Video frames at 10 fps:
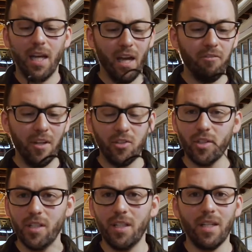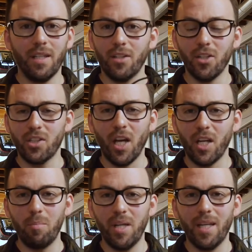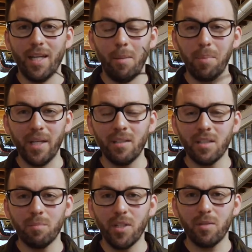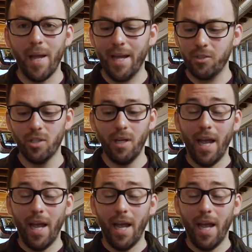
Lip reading: eventually there's gonna be an impedance mismatch